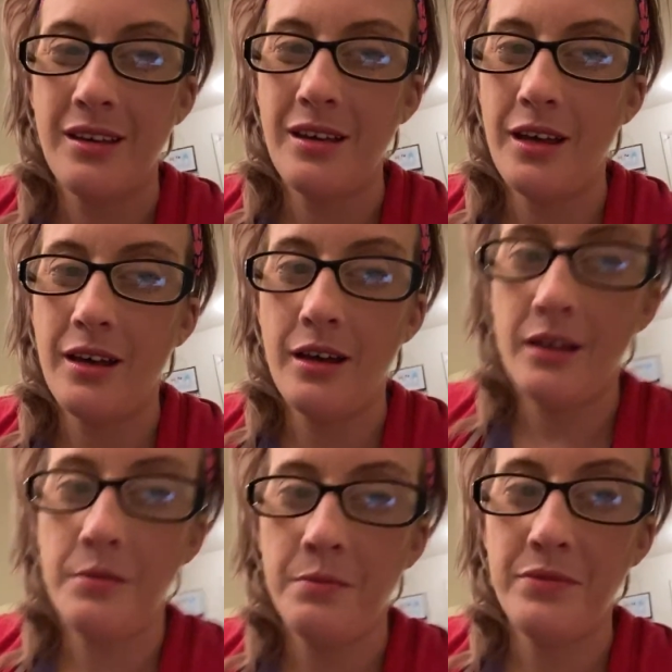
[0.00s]

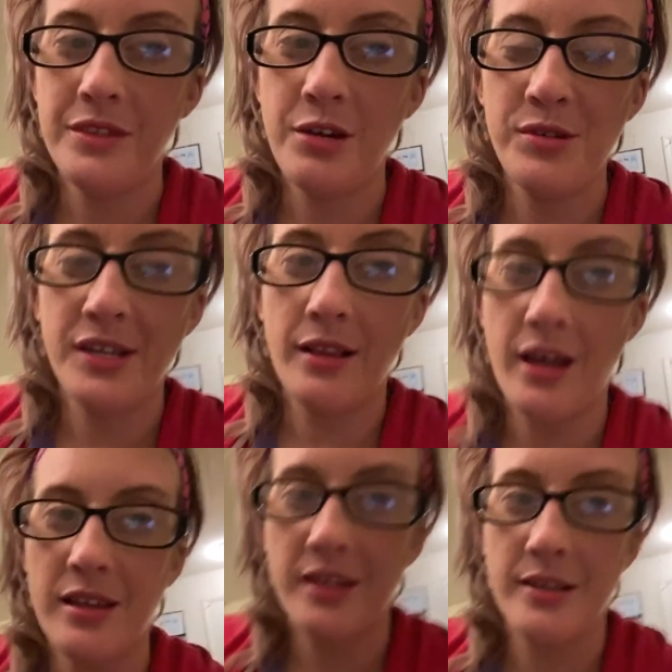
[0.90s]
There was a
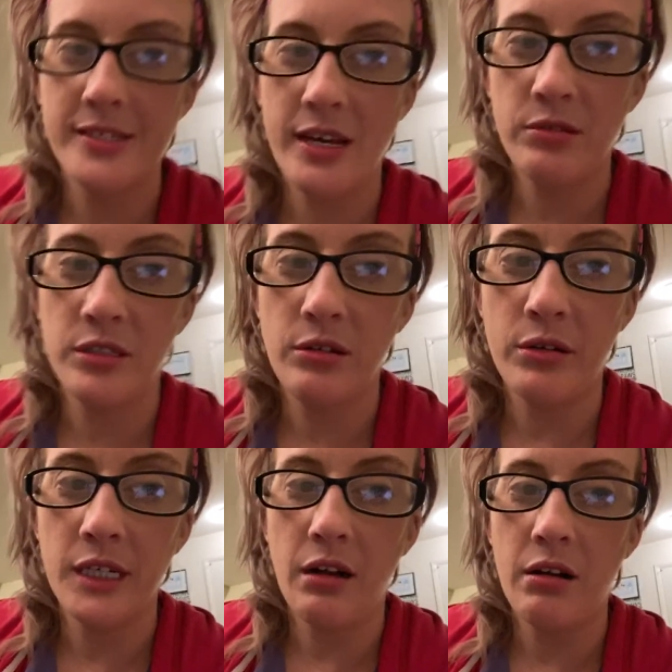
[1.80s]
lot of things that were
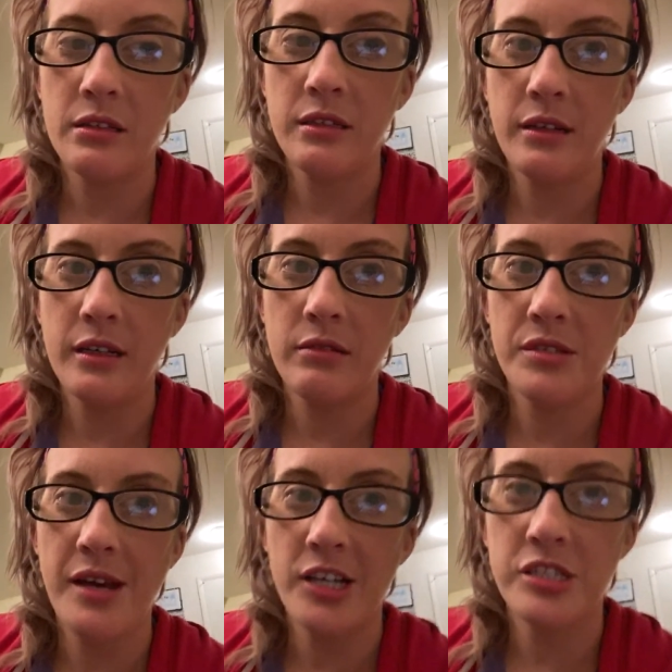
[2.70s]
going on, and I
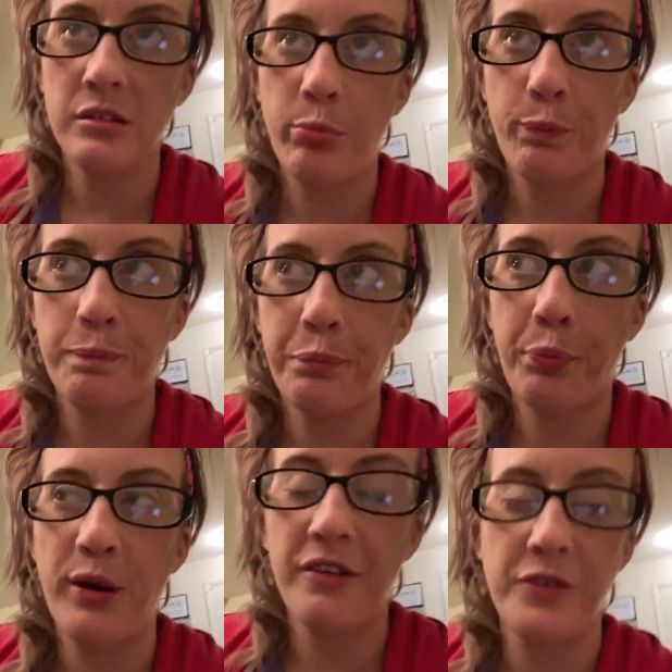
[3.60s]
was actually
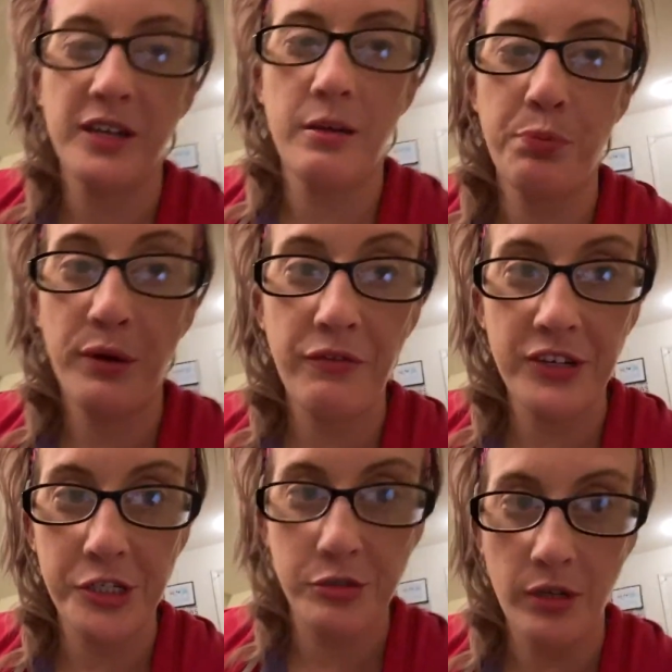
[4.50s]

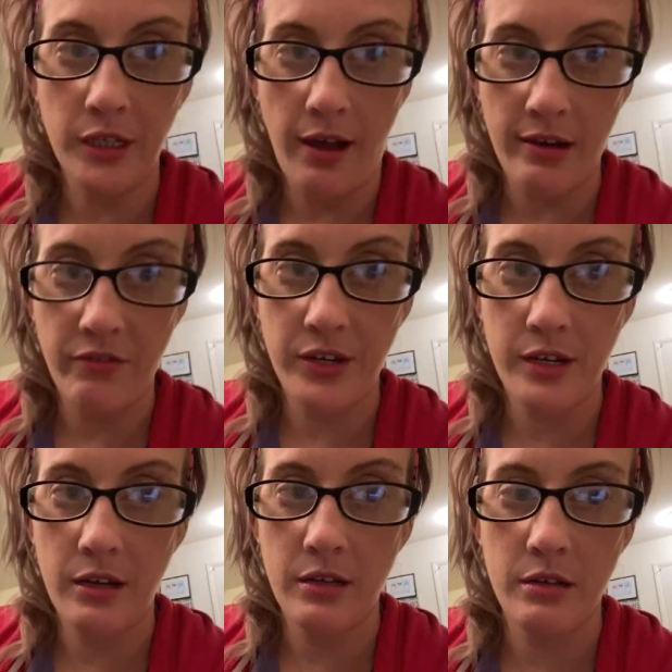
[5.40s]
privy to a lot of it.